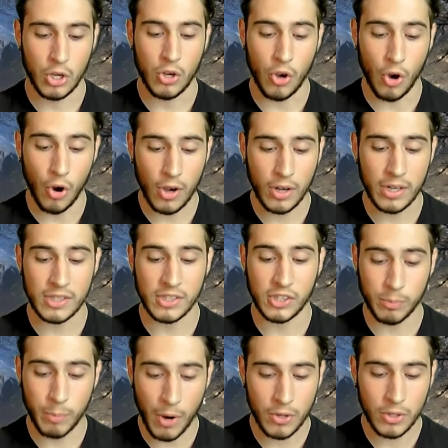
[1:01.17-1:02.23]
God has
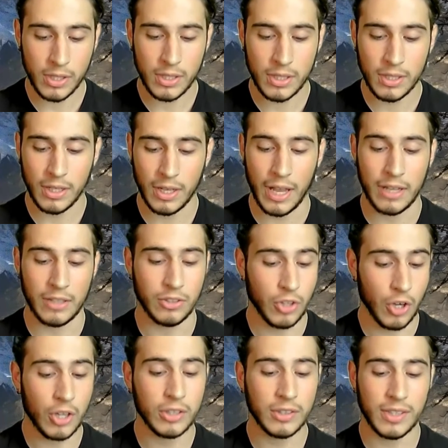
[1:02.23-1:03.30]
spoken, and
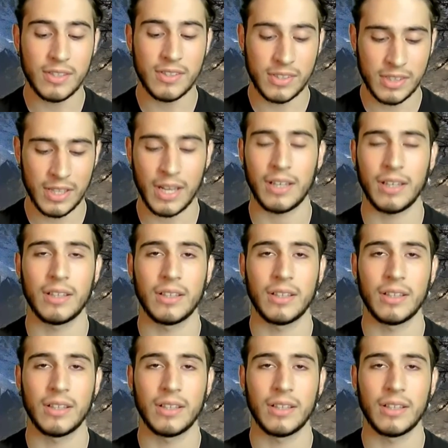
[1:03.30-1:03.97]
God did say,